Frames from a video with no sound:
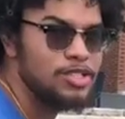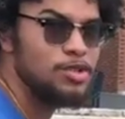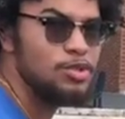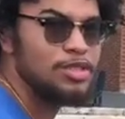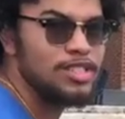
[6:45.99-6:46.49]

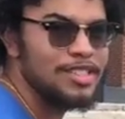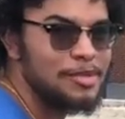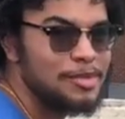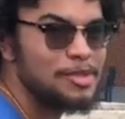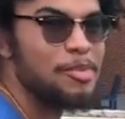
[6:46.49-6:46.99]
School just
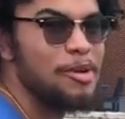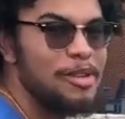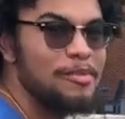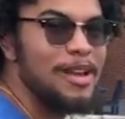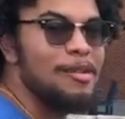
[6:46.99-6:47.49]
come and support me, man.